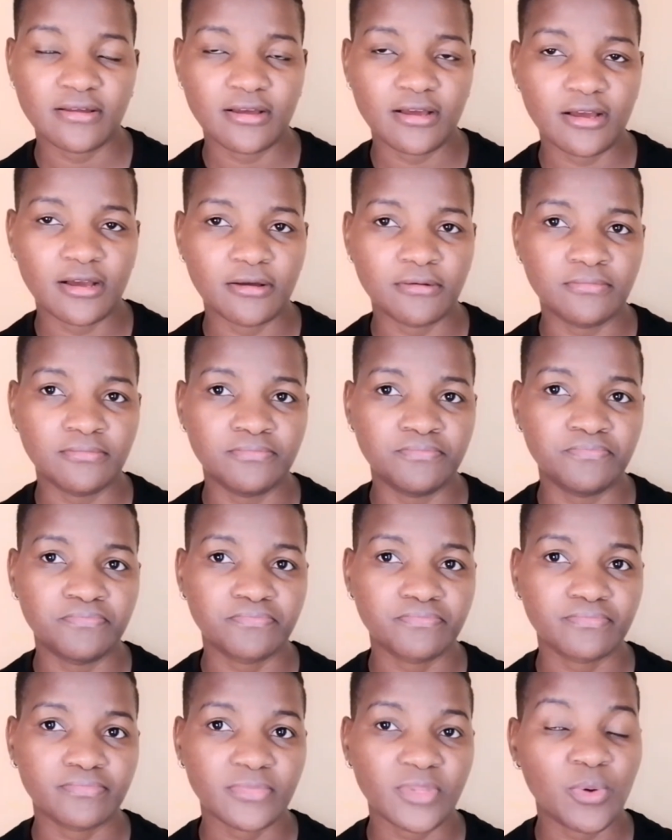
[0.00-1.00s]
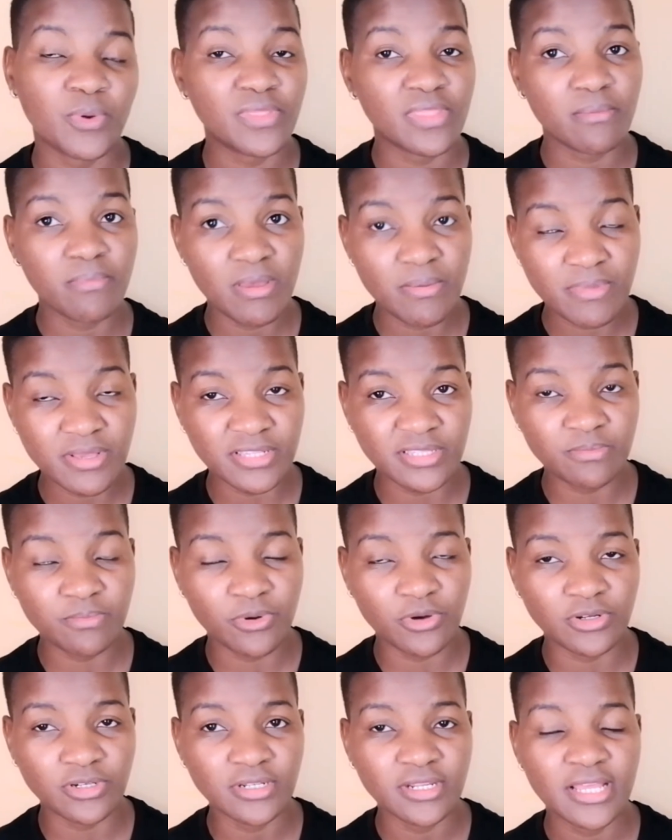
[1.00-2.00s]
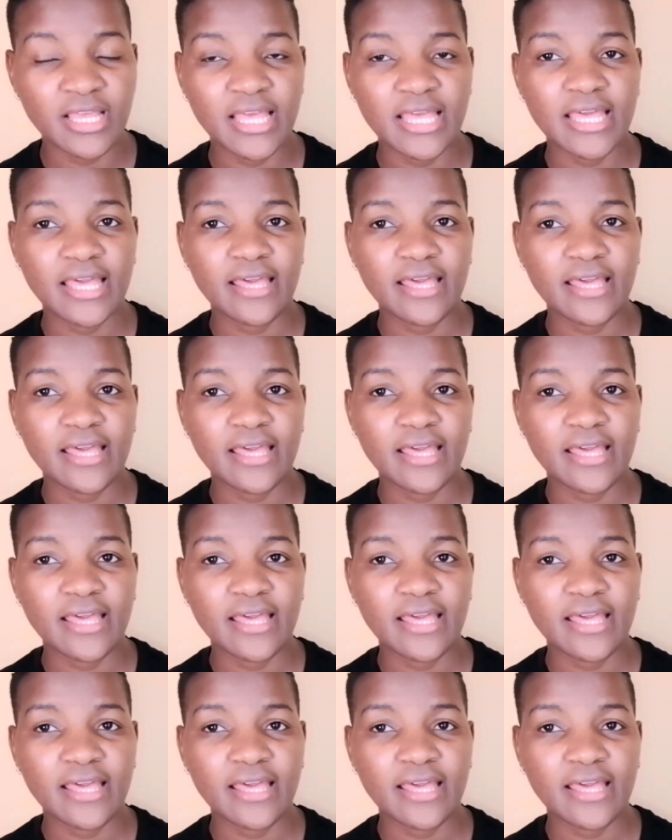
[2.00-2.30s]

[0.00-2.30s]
when the baby is born,